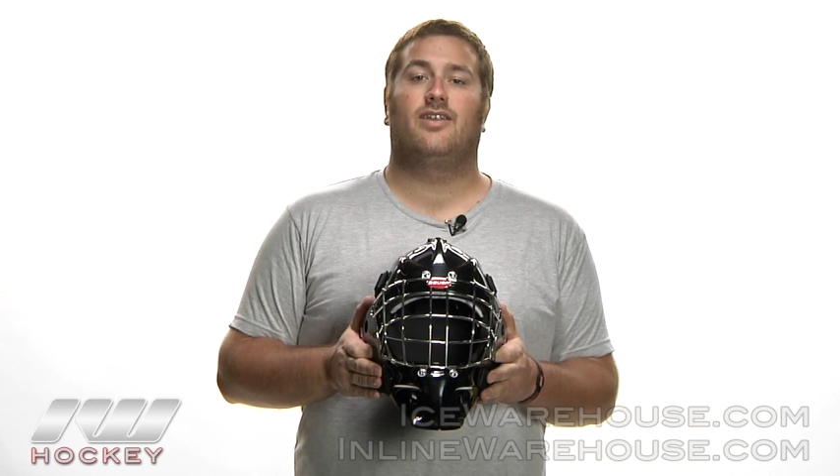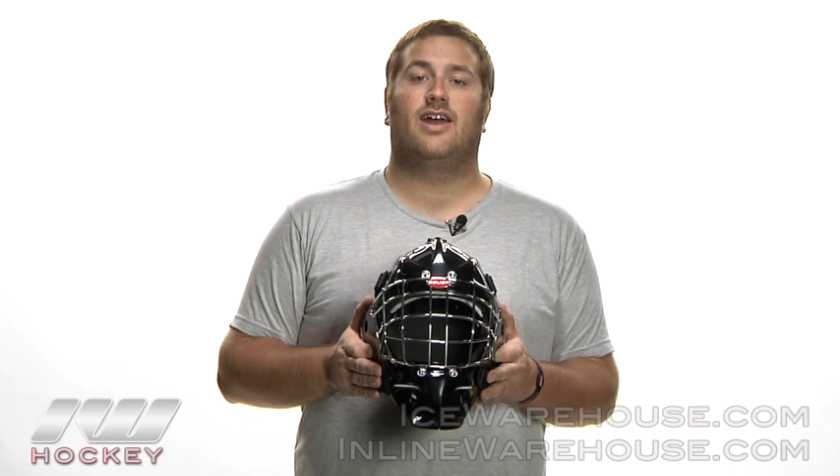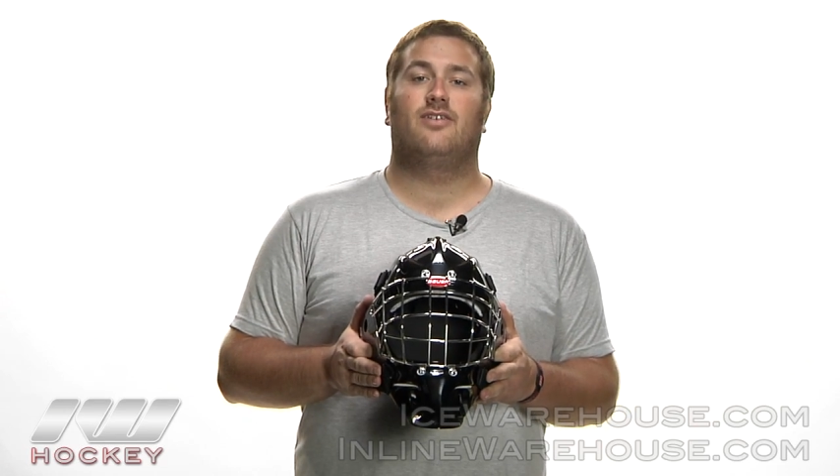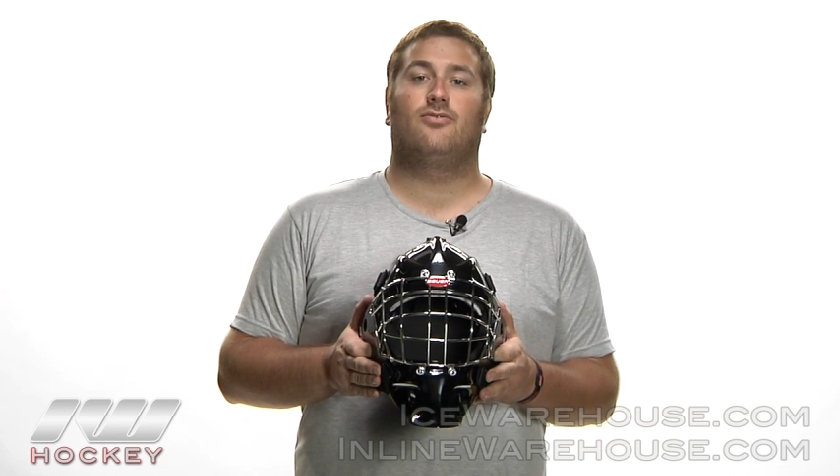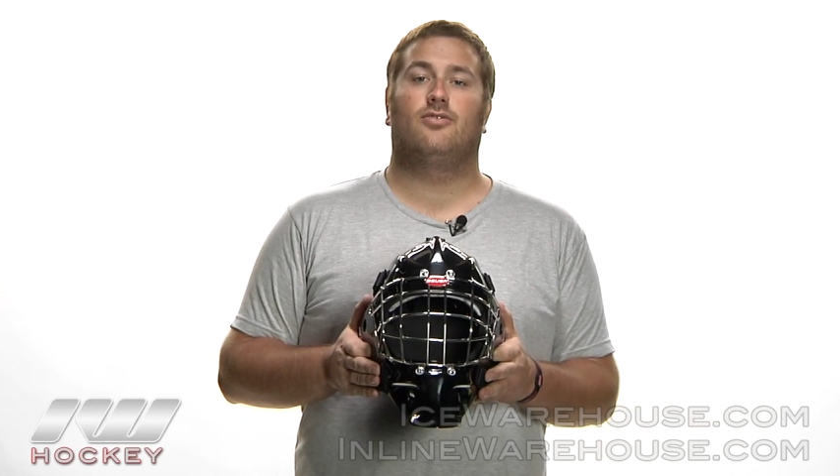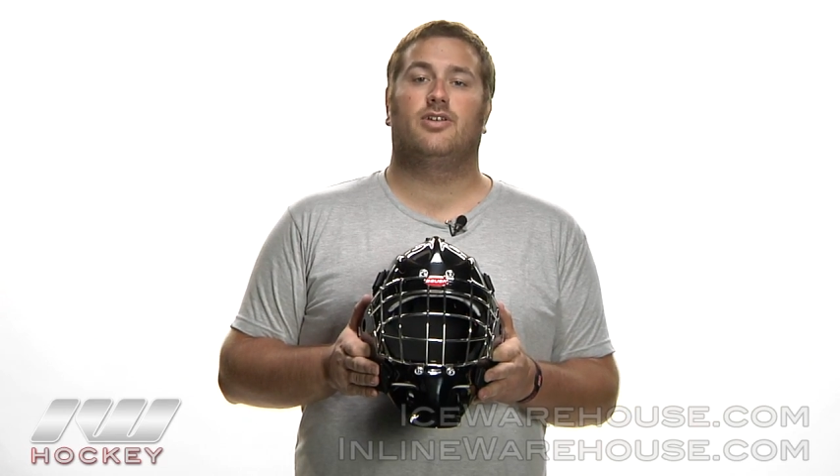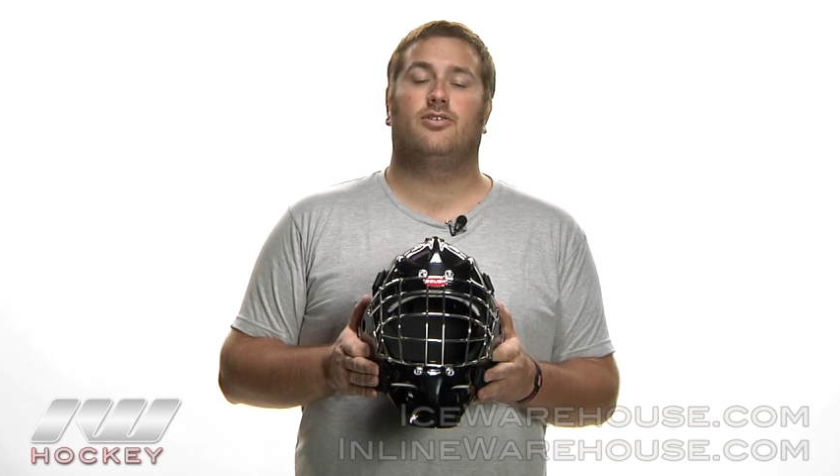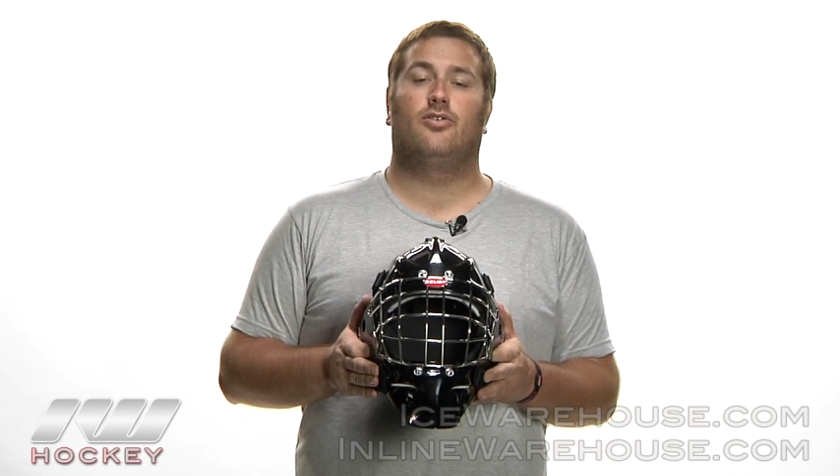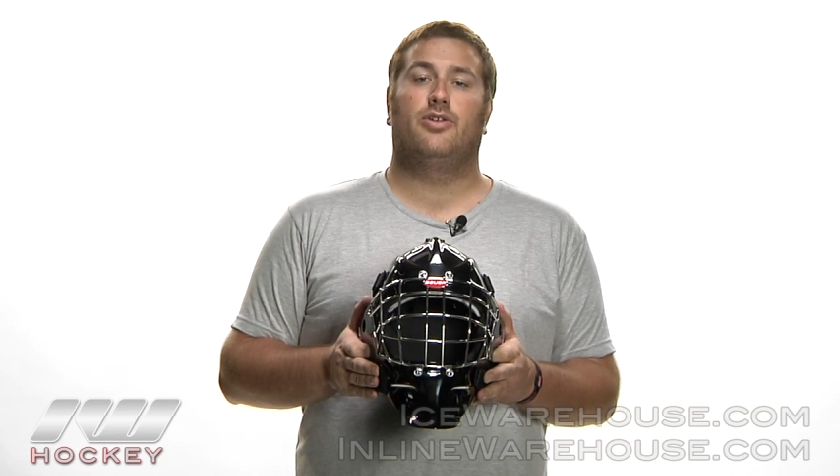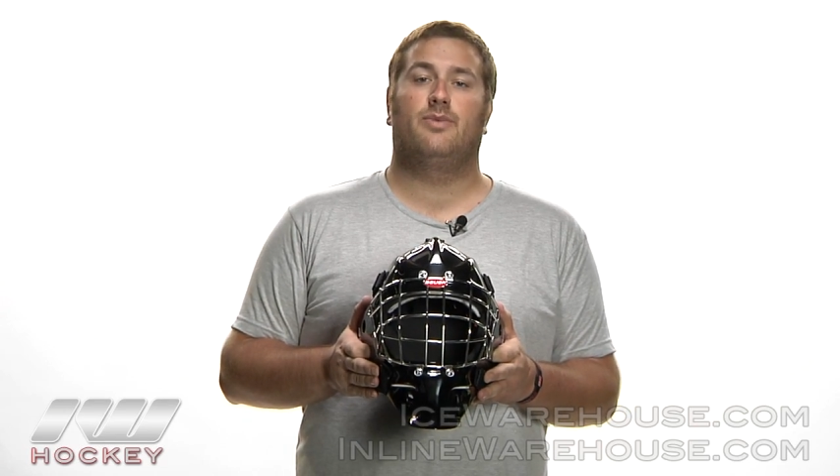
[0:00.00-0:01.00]
940
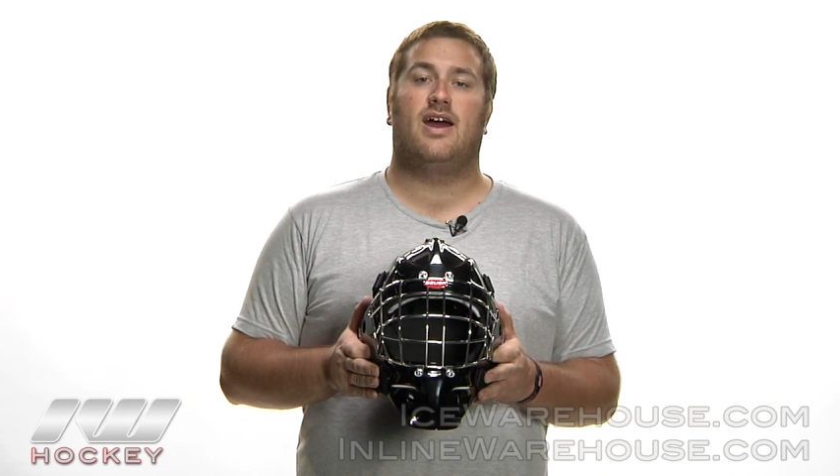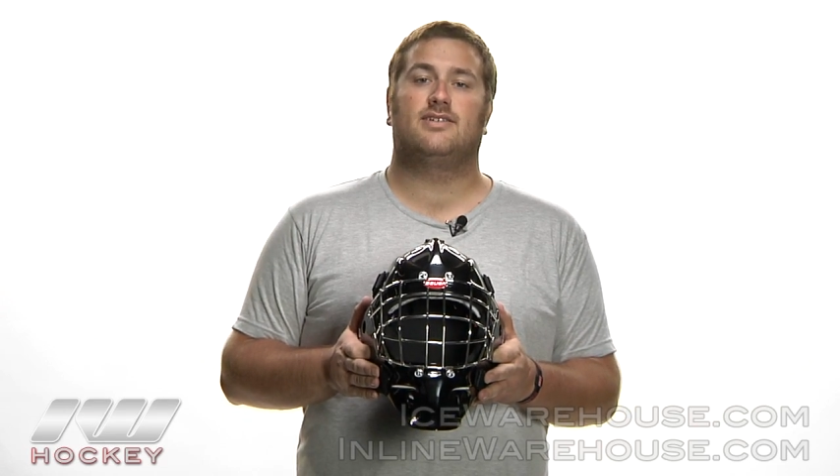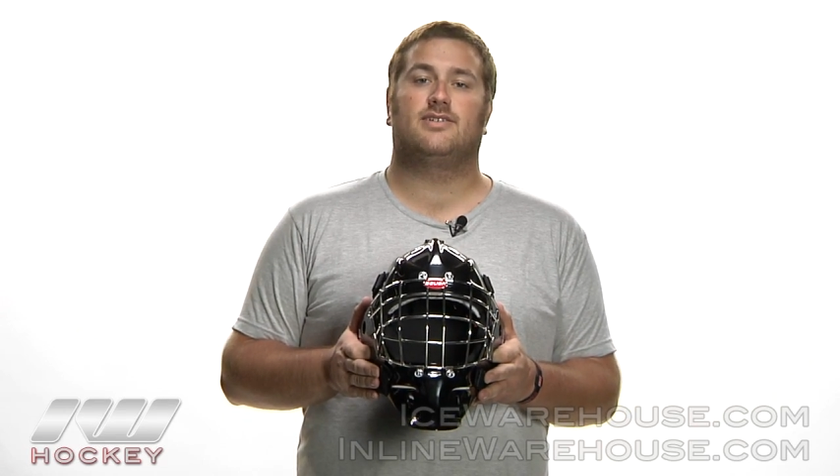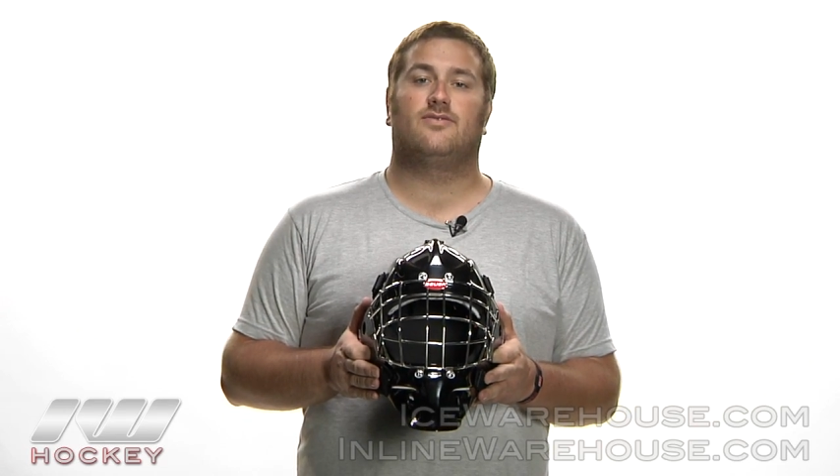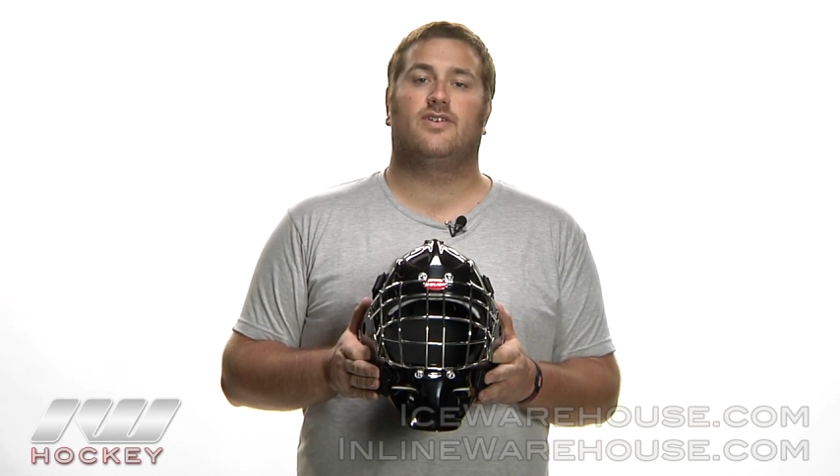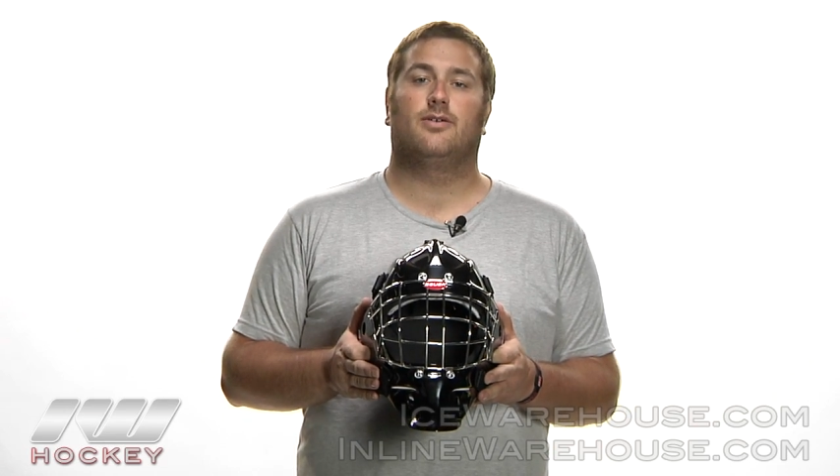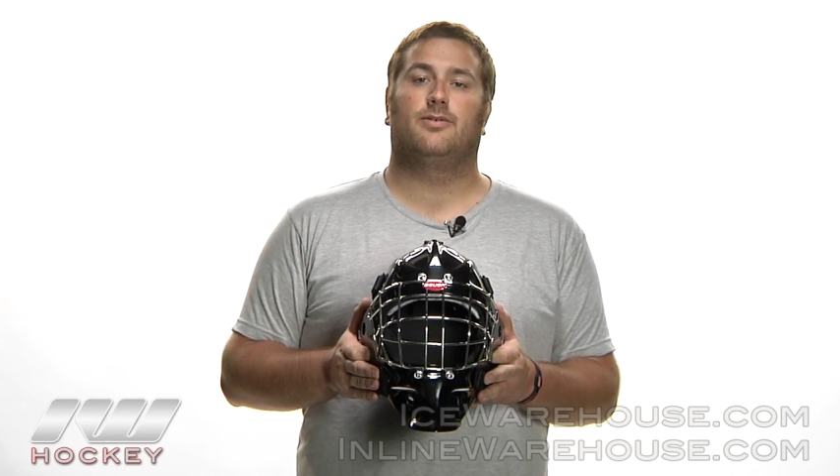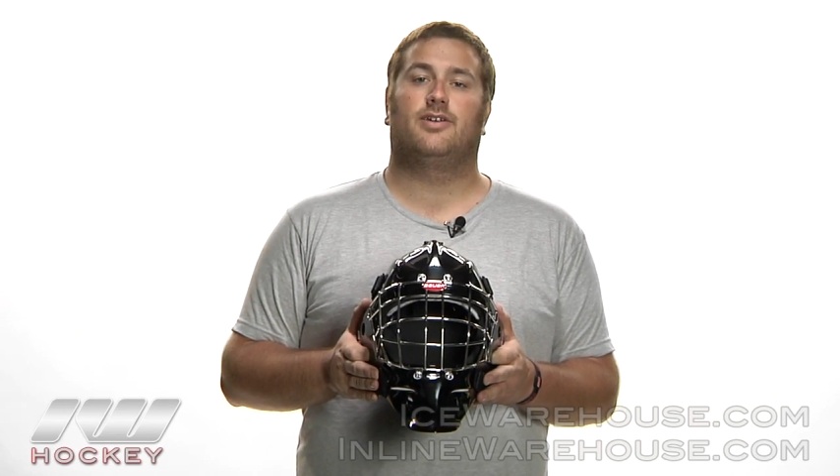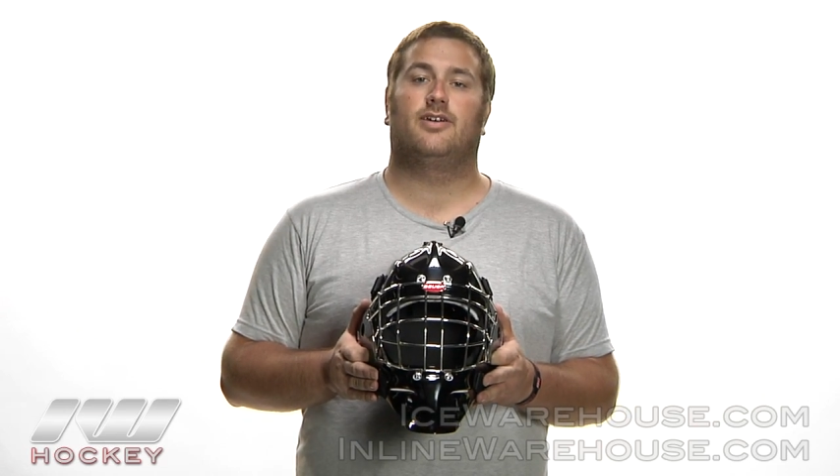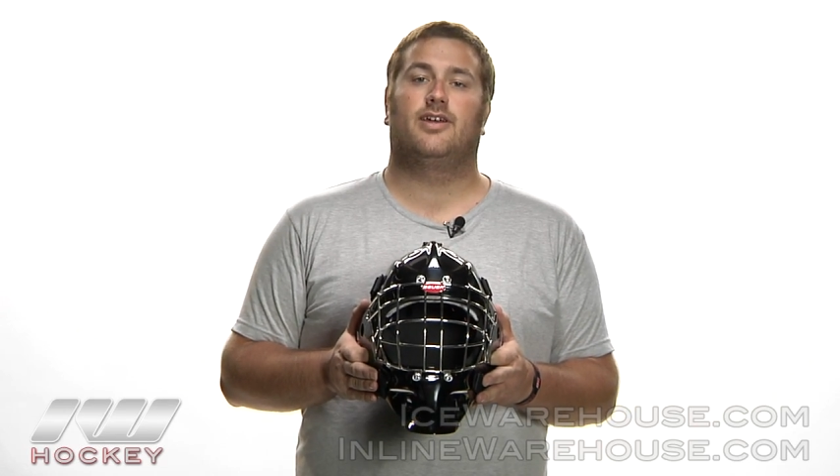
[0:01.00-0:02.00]
goalie mask,
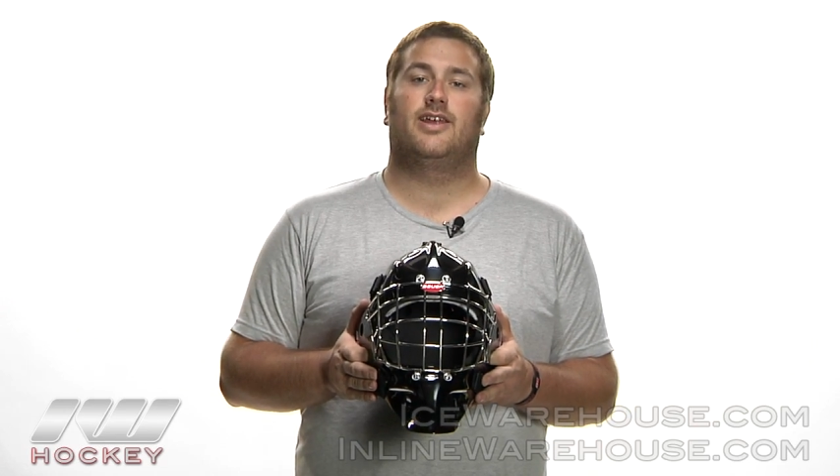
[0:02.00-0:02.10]
available here at